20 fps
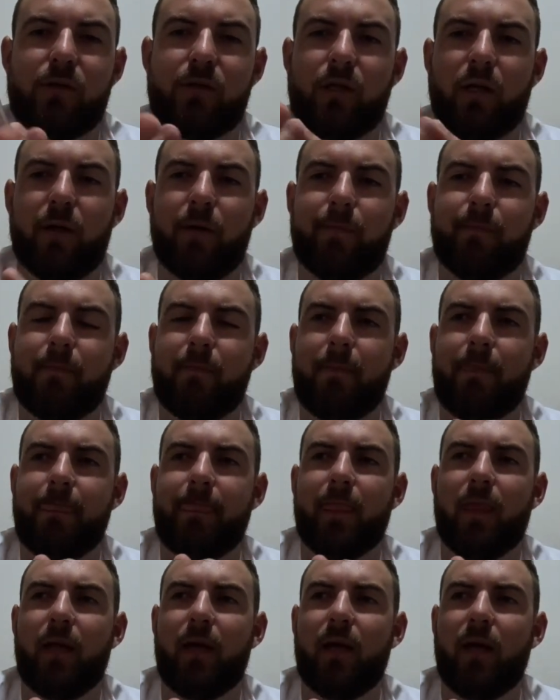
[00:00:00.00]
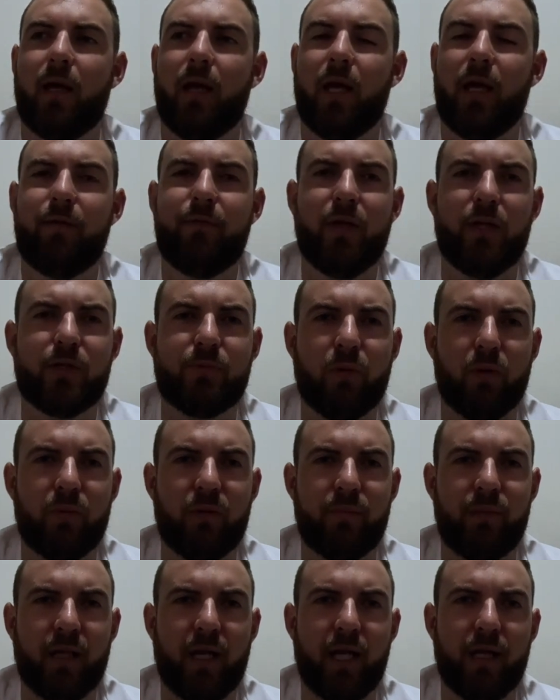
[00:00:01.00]
So even though it's probably
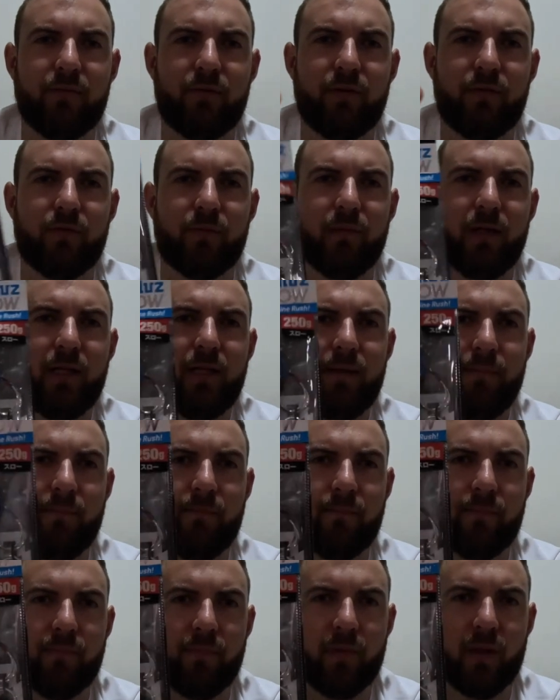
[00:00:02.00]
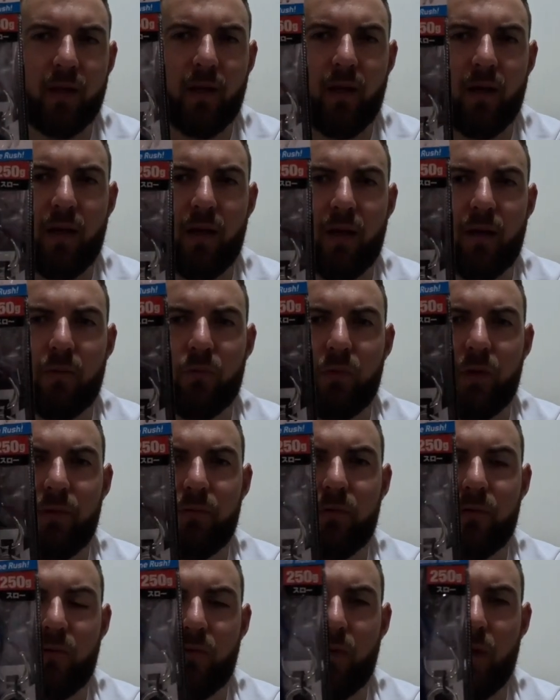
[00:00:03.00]
a bit heavy for me, we
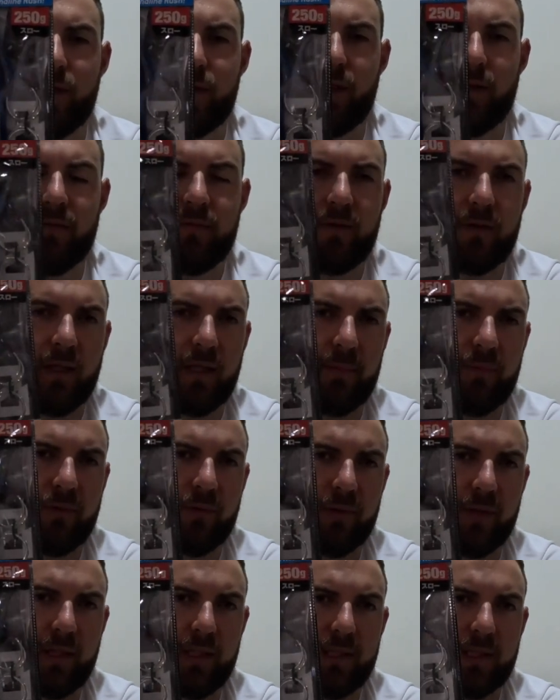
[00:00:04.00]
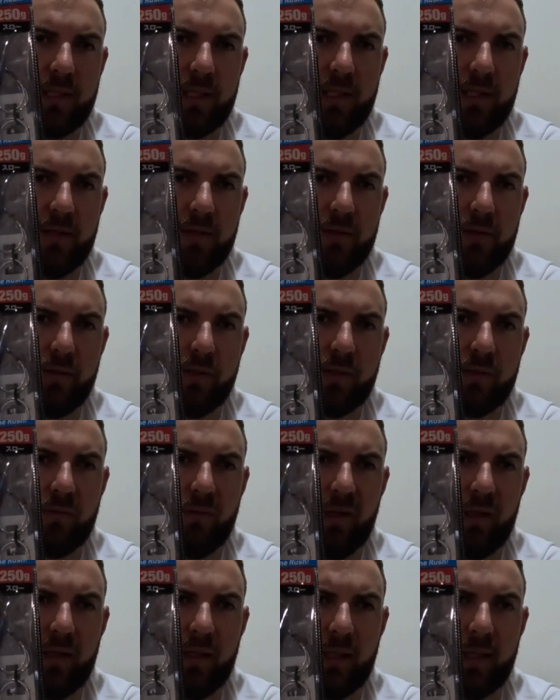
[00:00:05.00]
will definitely put these to use
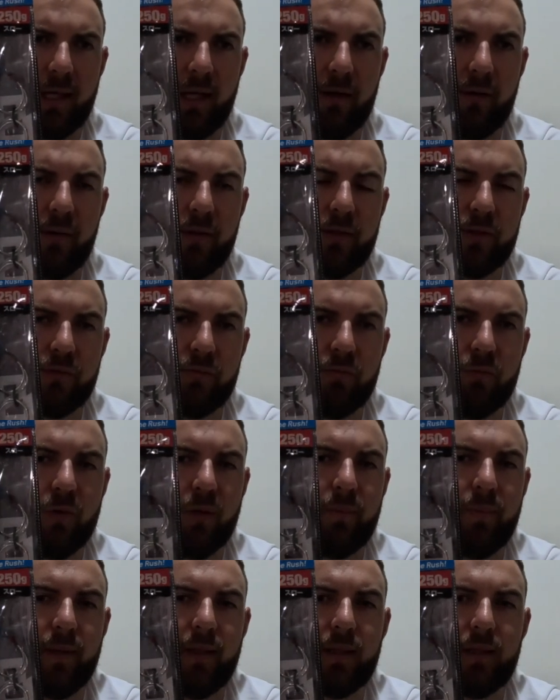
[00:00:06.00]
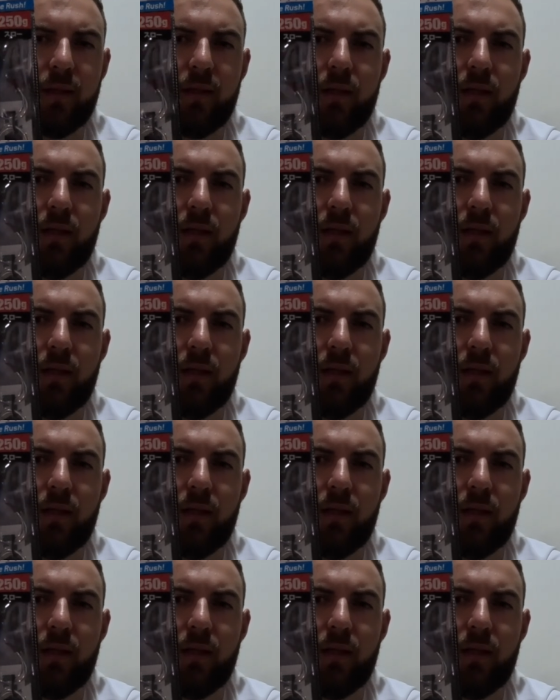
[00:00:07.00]
when the current's ripping.